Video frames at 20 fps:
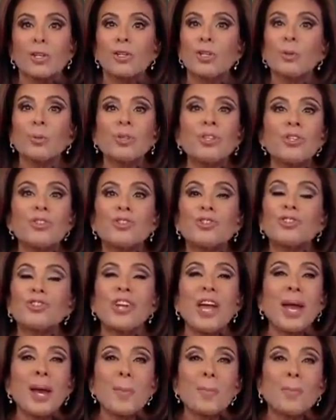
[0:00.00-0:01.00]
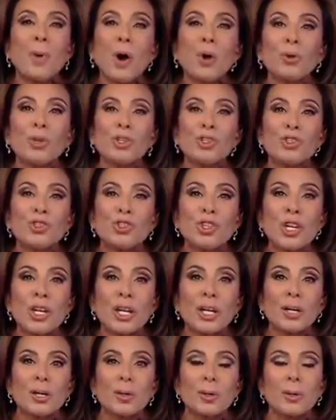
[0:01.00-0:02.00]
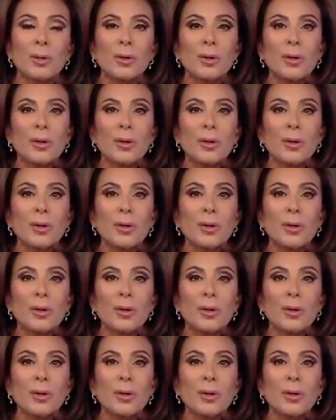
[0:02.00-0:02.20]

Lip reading: You're in the same boat as she.